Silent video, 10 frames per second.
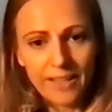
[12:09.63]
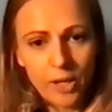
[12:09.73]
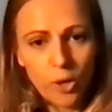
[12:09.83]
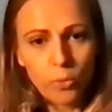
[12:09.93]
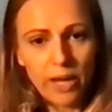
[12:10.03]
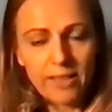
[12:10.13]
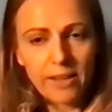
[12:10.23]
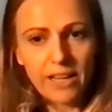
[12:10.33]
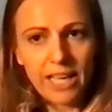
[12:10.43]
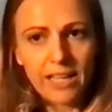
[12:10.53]
whether
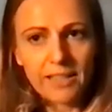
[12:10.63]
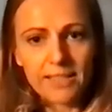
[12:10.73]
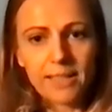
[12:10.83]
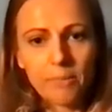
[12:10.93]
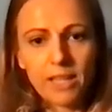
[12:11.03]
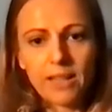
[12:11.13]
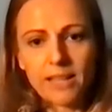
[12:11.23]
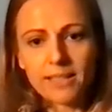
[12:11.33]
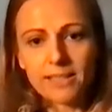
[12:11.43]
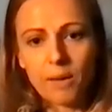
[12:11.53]
it's something that
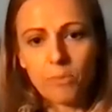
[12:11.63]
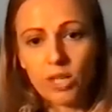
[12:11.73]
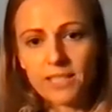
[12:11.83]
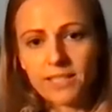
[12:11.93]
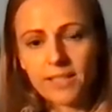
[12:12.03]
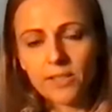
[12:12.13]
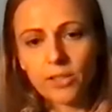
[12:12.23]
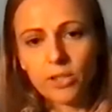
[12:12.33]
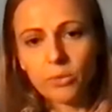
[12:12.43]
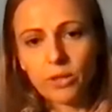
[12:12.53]
someone says to
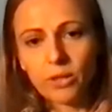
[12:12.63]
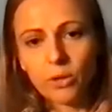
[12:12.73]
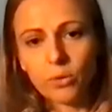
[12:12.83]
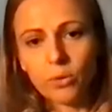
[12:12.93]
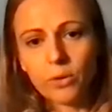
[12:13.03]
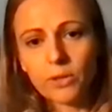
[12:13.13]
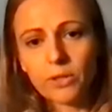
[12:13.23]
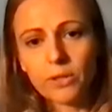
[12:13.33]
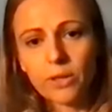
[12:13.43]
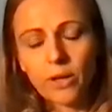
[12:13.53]
you on the court,